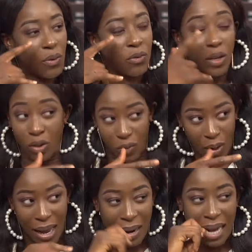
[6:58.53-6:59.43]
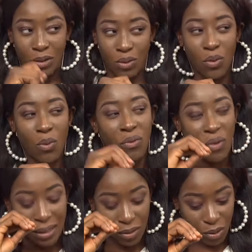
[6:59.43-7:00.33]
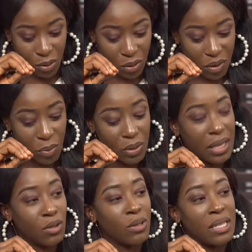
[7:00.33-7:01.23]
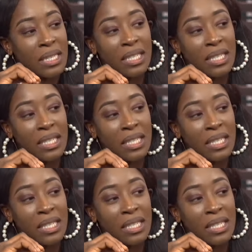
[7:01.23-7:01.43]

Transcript: First of all, I'd like to know what factors contributed to the